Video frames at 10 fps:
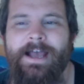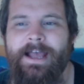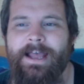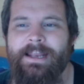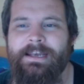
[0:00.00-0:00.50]

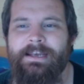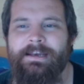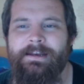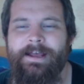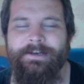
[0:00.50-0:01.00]

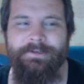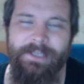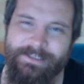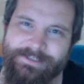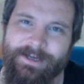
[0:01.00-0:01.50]
And until
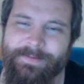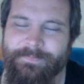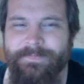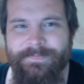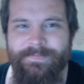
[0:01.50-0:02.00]
next
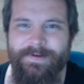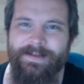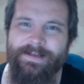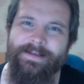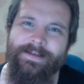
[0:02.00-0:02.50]
time,
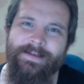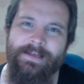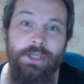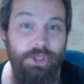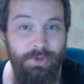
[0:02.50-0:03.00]

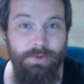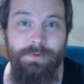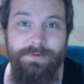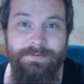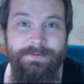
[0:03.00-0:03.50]

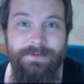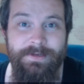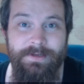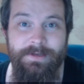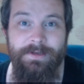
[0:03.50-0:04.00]
you
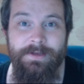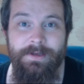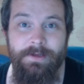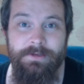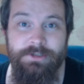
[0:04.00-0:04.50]

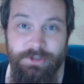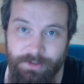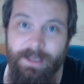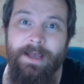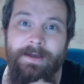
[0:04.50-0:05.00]

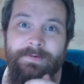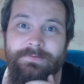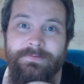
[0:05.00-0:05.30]
should have